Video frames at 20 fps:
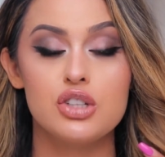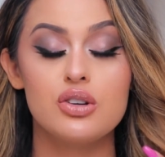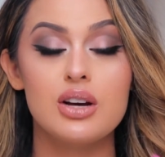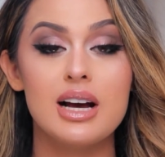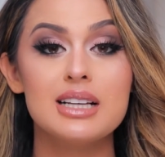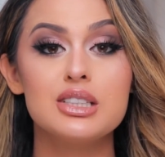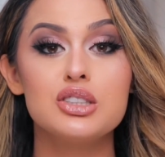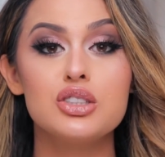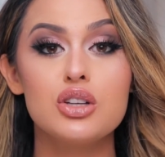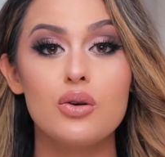You
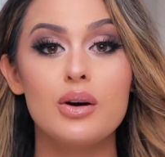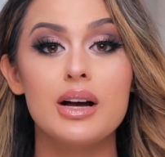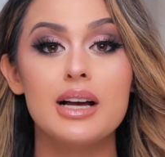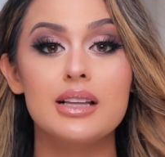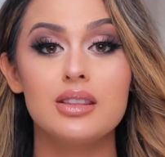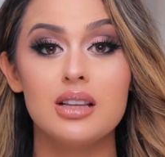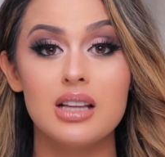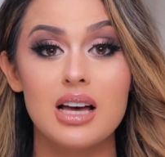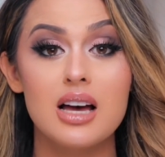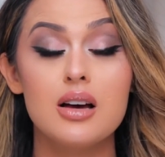guys know
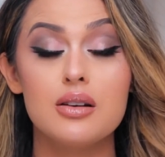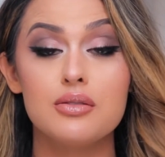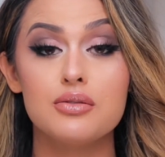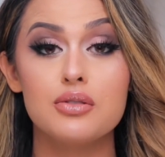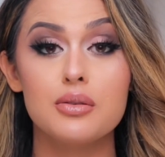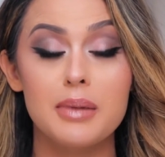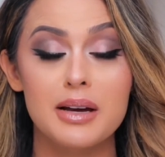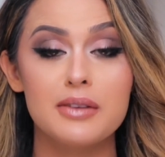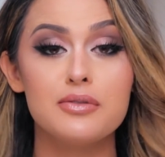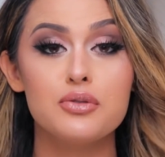I
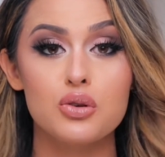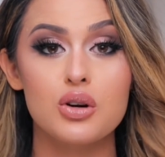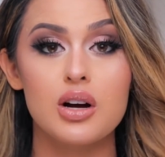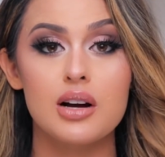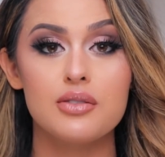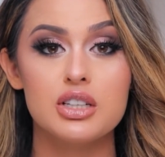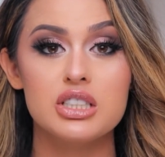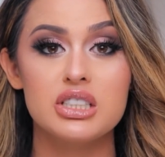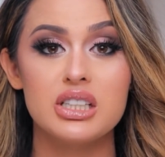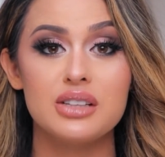love my full
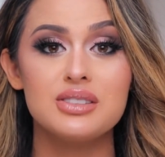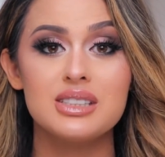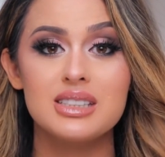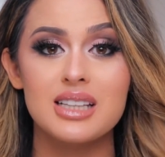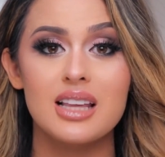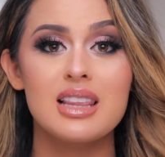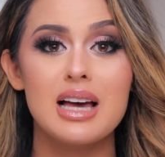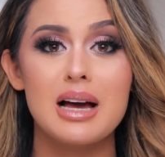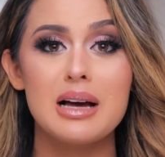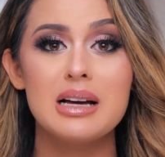coverage. I've
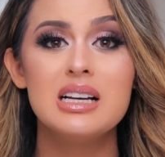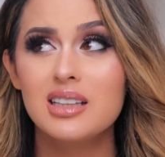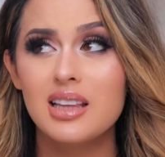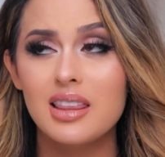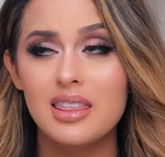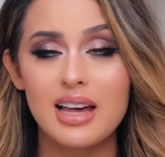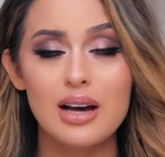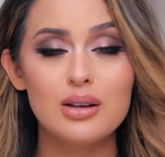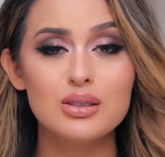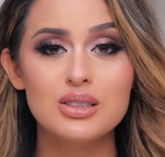said that
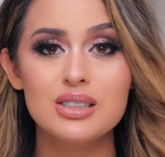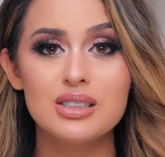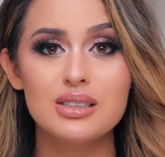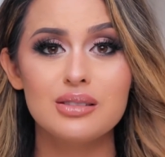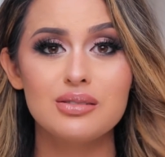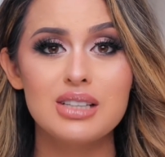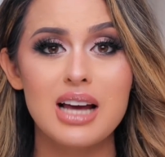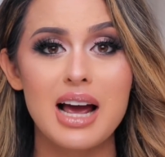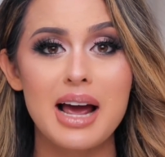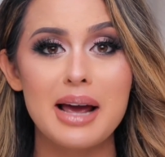thousands
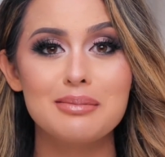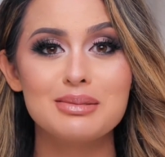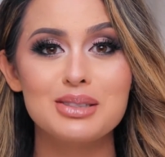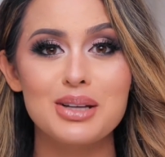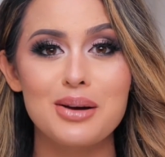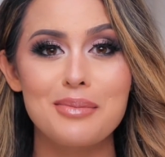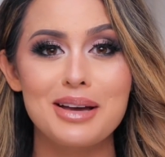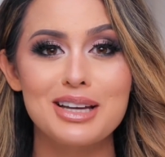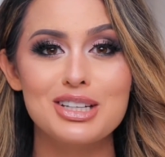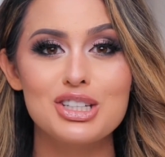of
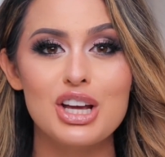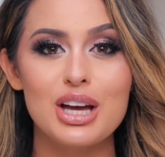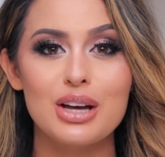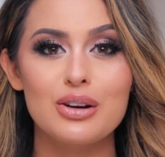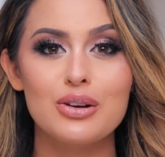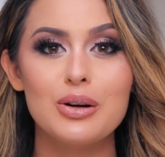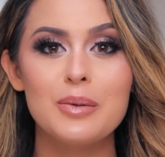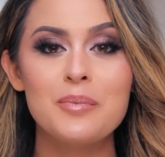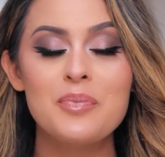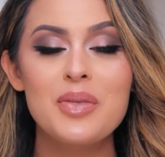times on my
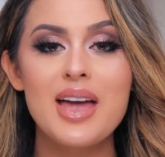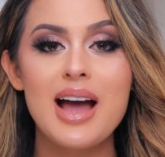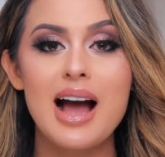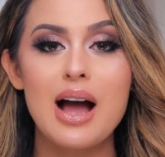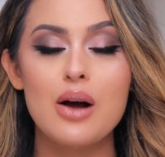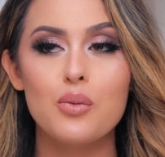channel.